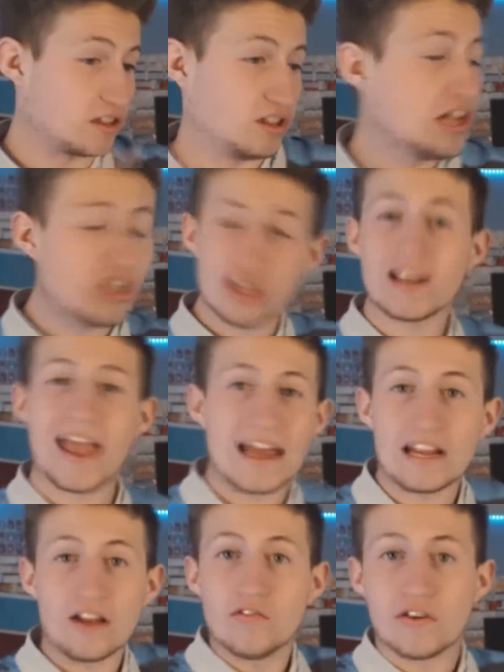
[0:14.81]
literally
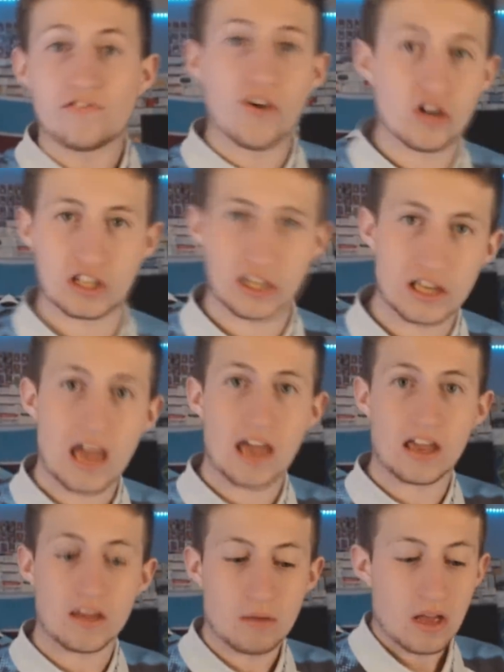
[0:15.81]
any other fucking
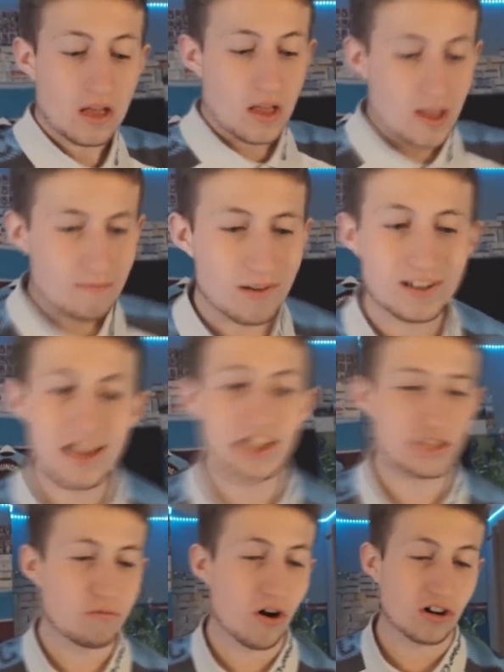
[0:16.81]
game, but
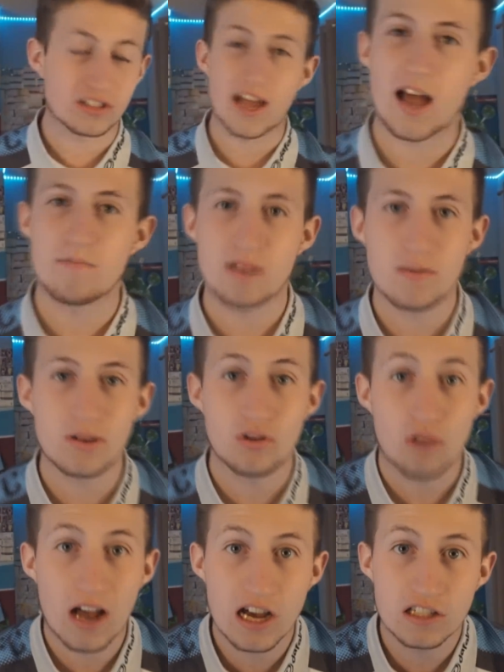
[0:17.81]
guess what? I've been in my new
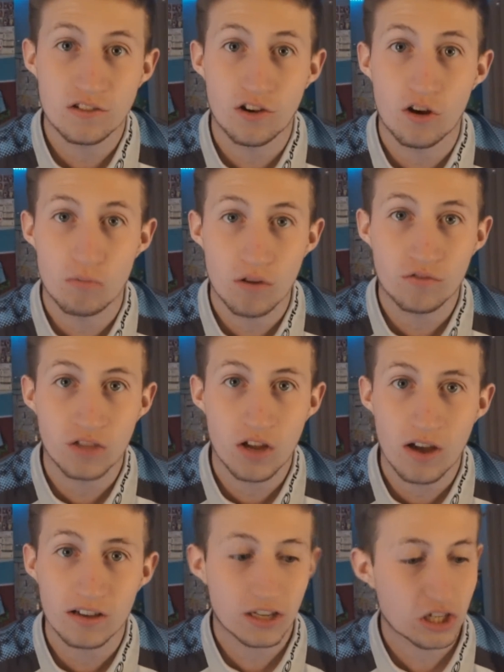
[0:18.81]
house for a month now,
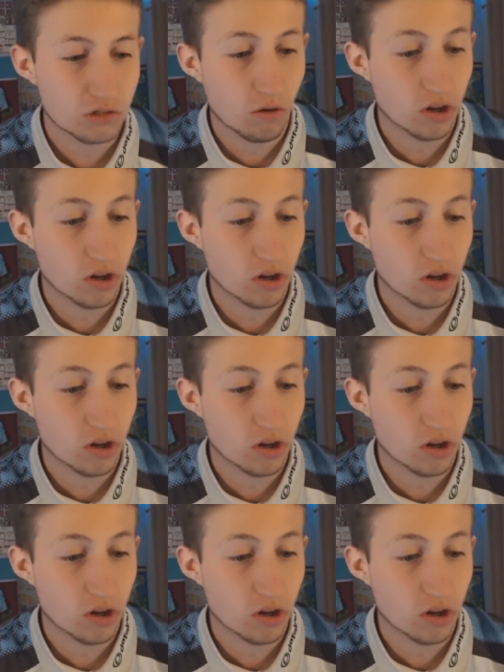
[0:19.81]
and guess